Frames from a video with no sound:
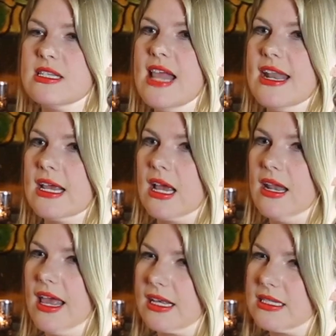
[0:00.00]
letting a
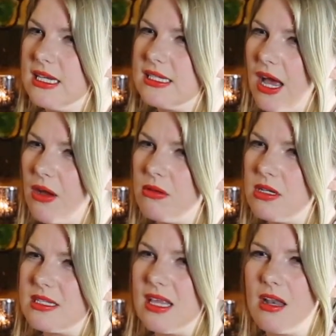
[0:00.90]
legacy down.
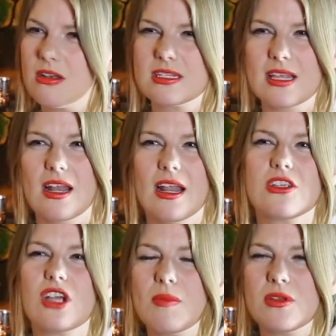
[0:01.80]
Does that
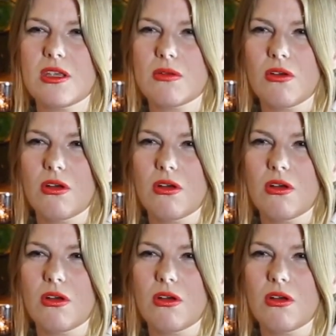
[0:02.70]
like jibe with you at